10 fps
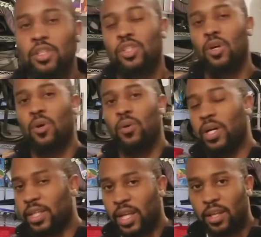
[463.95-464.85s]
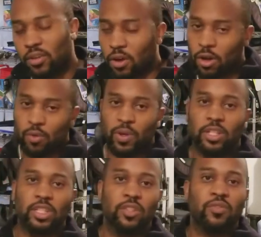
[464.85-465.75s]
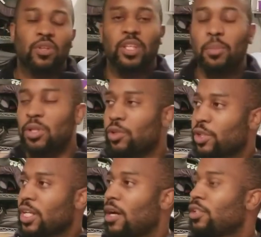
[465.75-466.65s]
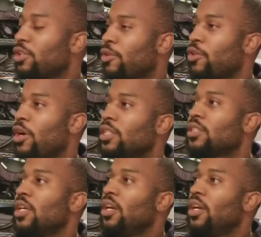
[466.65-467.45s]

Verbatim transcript: So again, all relative. Let me know your your thoughts.